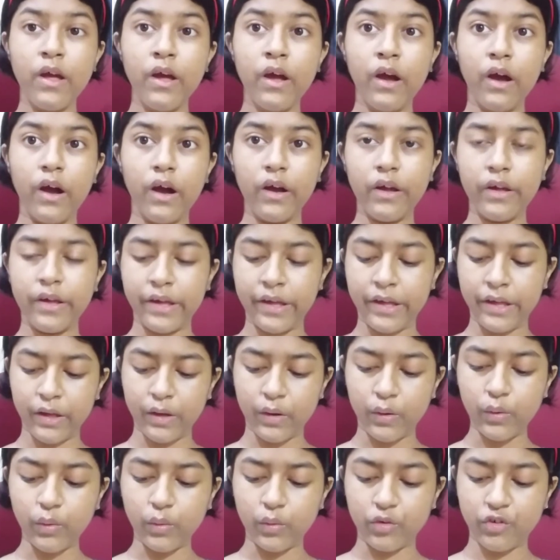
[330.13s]
A
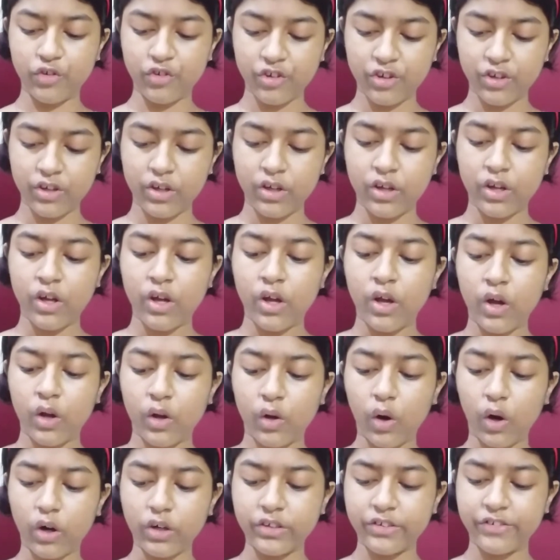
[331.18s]
huge
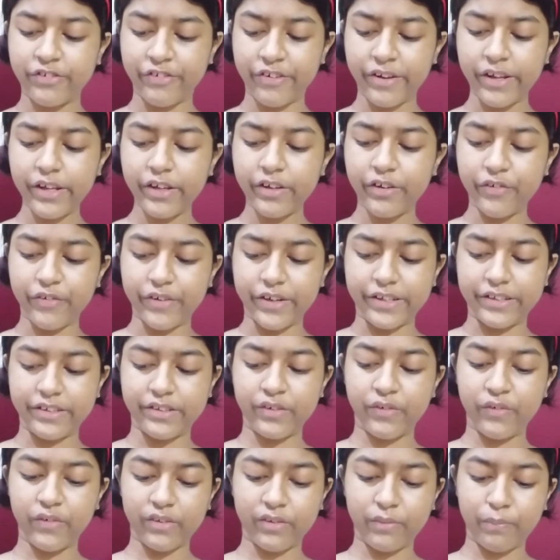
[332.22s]

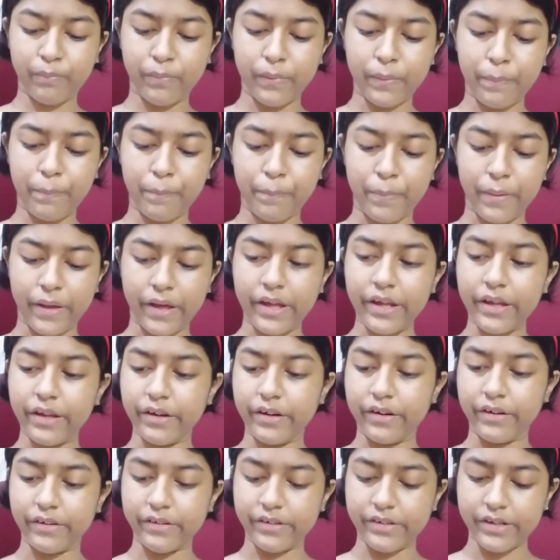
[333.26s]
contingent was
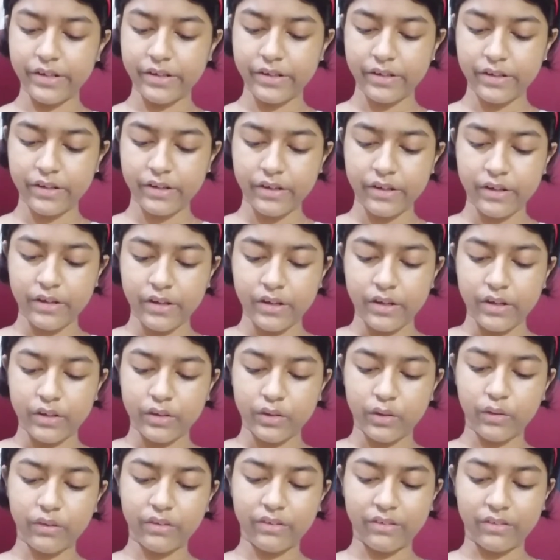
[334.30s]
prepared
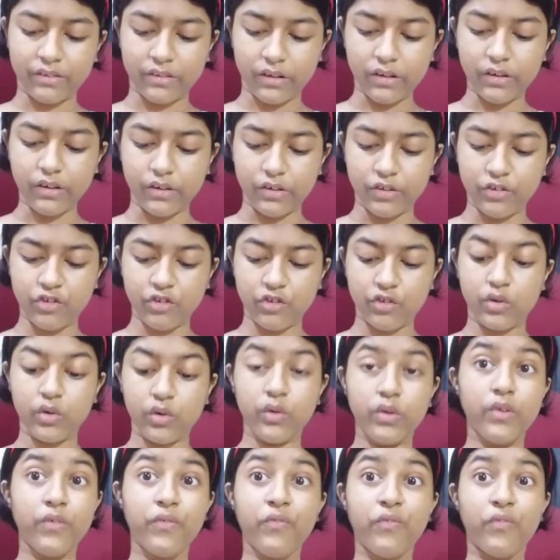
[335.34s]
to search
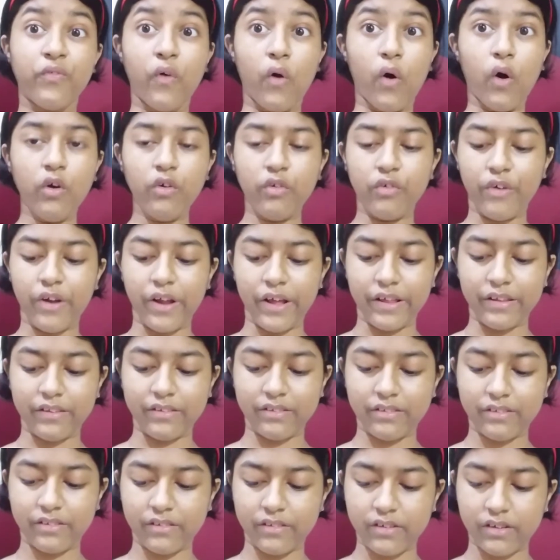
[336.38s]
through the
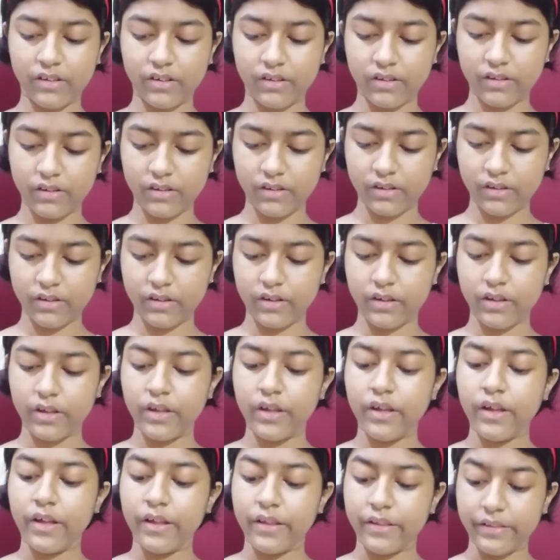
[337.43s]
forest.
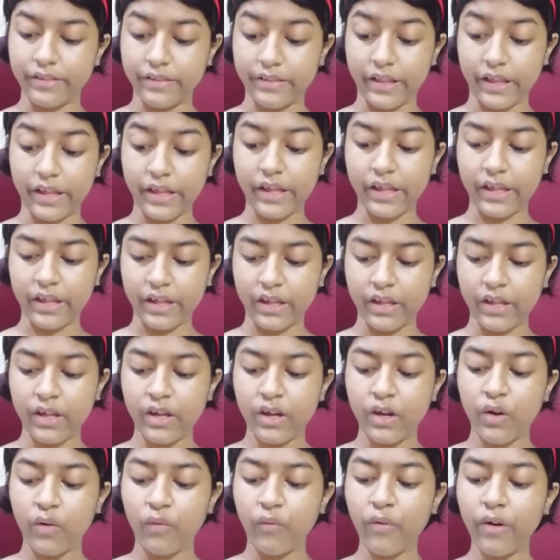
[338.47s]
They
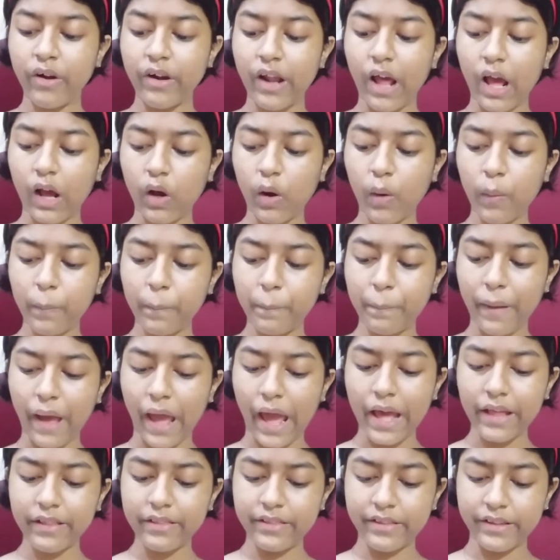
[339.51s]
were
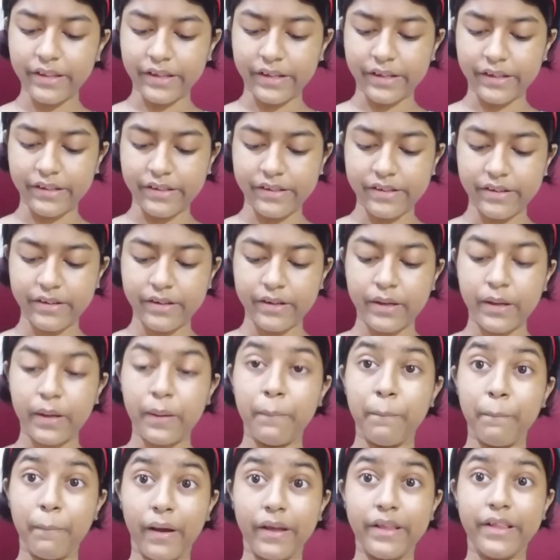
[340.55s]
accompanied
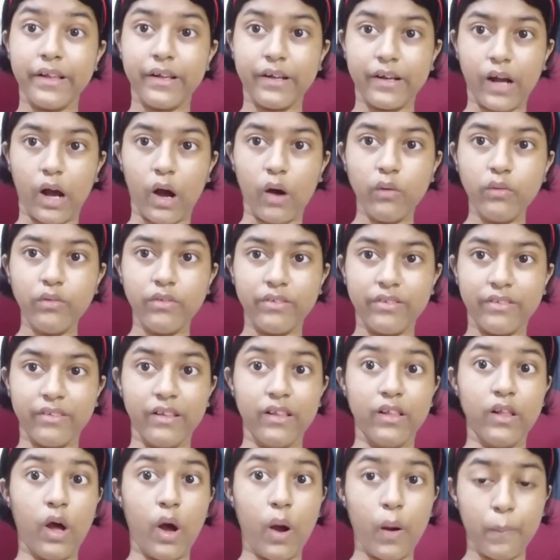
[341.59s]
by the
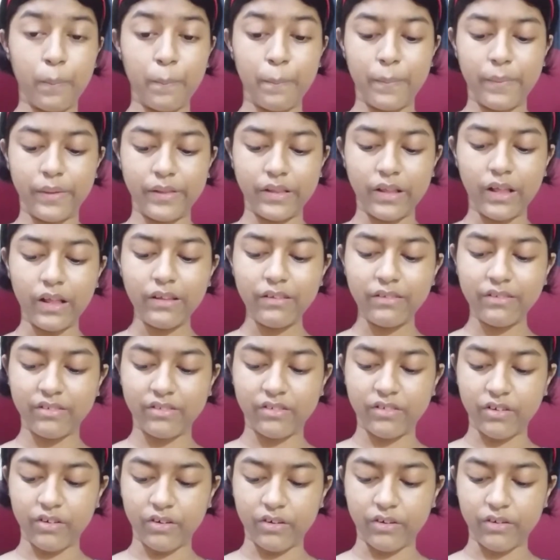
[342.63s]
council of
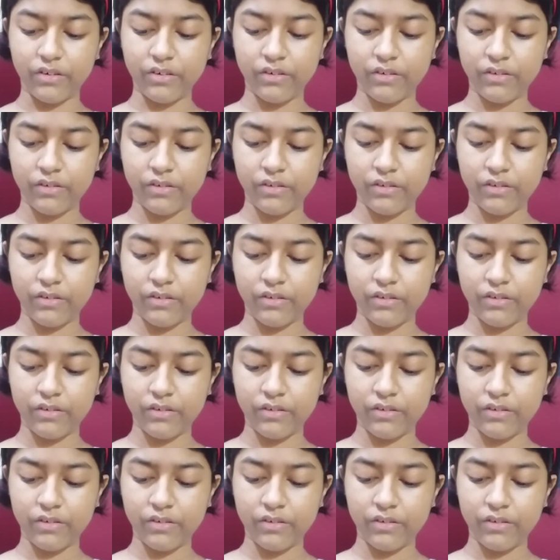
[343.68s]
ministers